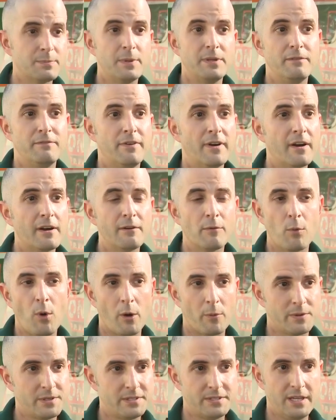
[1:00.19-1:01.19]
been very
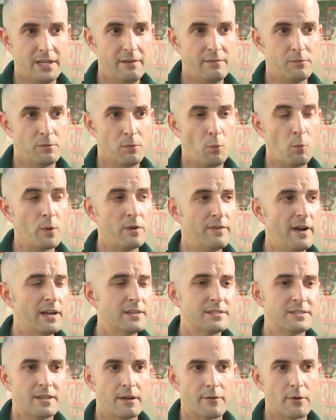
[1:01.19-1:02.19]
well received. We've
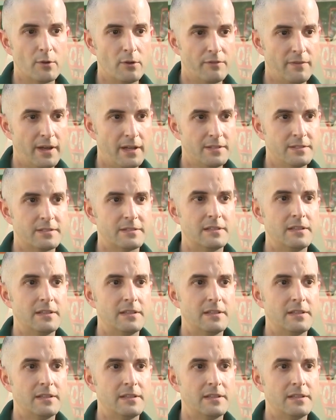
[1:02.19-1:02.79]
had several events,